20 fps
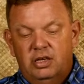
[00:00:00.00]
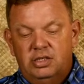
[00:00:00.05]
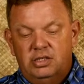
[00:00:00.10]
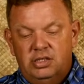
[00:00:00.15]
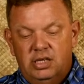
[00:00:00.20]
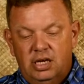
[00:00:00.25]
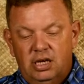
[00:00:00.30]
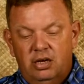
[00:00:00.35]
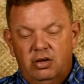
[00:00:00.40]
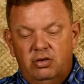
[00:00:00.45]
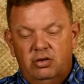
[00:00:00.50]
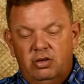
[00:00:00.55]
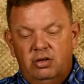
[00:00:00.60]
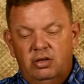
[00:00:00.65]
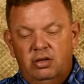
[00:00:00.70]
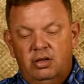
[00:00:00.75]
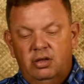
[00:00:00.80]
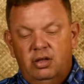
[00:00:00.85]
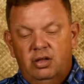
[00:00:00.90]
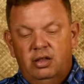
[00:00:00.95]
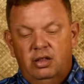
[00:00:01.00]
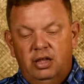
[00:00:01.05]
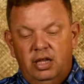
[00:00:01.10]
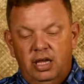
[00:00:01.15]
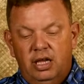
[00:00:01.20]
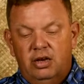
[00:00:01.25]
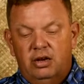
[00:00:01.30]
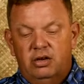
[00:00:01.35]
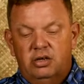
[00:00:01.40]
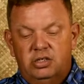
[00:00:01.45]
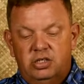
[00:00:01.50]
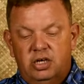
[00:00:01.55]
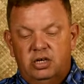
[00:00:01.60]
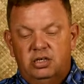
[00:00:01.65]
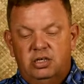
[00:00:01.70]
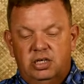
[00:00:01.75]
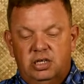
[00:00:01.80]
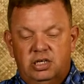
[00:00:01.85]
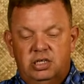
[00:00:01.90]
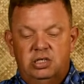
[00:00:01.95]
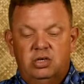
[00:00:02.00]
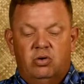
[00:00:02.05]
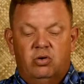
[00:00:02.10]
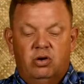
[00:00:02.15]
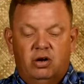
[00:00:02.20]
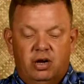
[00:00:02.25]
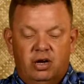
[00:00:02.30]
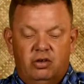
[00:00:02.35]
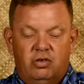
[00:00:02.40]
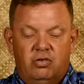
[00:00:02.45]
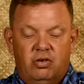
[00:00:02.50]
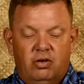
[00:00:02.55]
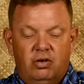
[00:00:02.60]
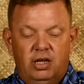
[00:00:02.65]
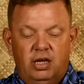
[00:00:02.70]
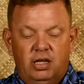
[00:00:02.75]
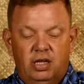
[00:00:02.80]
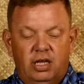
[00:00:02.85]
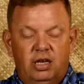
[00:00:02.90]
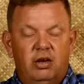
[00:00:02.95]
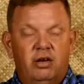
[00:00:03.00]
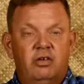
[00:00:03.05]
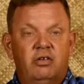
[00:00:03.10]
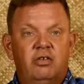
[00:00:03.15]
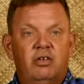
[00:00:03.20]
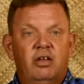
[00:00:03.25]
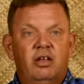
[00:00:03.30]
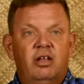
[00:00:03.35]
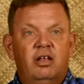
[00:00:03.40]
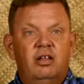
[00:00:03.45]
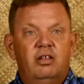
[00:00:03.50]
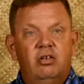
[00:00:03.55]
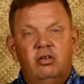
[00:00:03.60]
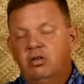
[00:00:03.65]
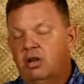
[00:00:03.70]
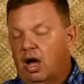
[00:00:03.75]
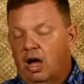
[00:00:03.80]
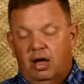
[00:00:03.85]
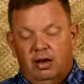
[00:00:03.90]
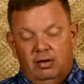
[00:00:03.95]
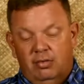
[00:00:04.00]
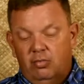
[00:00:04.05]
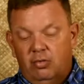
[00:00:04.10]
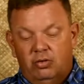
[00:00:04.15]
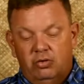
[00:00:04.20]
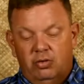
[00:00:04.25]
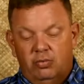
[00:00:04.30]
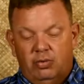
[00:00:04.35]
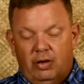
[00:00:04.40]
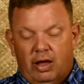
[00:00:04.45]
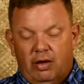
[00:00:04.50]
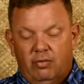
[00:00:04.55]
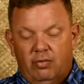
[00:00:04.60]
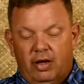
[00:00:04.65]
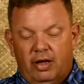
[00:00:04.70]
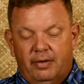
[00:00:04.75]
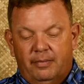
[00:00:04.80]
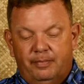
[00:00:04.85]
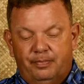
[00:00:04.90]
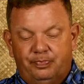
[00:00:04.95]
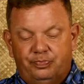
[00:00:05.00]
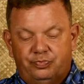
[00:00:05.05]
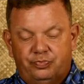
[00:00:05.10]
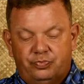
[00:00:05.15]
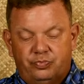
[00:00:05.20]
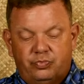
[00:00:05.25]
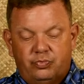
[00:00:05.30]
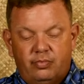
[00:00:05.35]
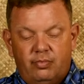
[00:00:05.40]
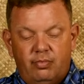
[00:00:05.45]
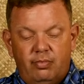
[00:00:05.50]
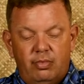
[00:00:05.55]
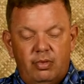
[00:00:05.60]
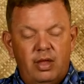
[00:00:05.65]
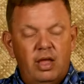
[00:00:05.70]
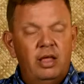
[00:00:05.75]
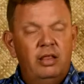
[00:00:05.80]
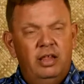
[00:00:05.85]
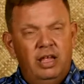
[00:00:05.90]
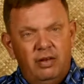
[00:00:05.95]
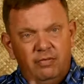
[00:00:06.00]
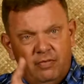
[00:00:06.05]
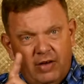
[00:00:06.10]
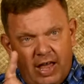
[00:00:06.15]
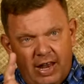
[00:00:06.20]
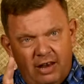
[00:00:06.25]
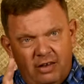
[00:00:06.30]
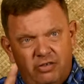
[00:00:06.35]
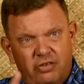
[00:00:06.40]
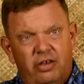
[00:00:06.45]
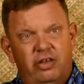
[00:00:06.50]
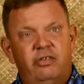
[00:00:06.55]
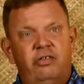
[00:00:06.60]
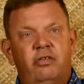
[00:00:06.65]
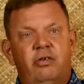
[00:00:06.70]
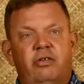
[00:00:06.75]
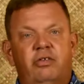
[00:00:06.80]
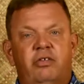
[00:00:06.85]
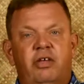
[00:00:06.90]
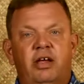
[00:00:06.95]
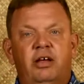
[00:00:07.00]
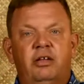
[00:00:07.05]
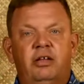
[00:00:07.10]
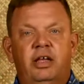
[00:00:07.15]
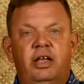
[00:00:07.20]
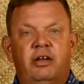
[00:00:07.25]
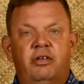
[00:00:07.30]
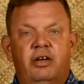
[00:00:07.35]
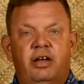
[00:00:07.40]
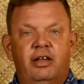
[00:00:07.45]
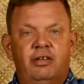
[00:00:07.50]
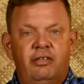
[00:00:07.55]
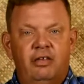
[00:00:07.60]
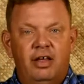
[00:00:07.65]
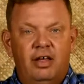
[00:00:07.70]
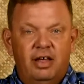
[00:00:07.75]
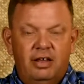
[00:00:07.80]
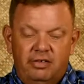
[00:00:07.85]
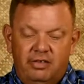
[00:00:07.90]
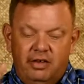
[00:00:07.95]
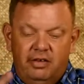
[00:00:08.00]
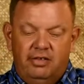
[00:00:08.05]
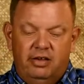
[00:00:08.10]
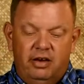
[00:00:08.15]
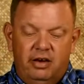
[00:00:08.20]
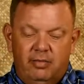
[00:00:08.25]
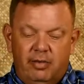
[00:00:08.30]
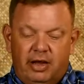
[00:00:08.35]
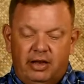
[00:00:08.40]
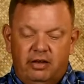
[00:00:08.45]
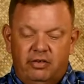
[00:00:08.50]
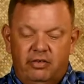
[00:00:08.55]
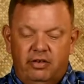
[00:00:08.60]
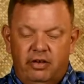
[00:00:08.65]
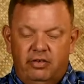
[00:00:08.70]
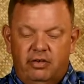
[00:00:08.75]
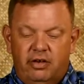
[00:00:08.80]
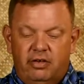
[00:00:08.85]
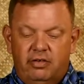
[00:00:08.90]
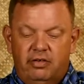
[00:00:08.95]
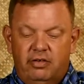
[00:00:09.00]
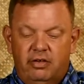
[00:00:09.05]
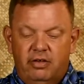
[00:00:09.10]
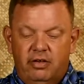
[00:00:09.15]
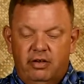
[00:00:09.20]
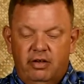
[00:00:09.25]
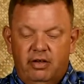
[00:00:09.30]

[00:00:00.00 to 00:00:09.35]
Single leader churches or controlling leaders do not multiply well. The advantages to a single leader is it's easy to make decisions.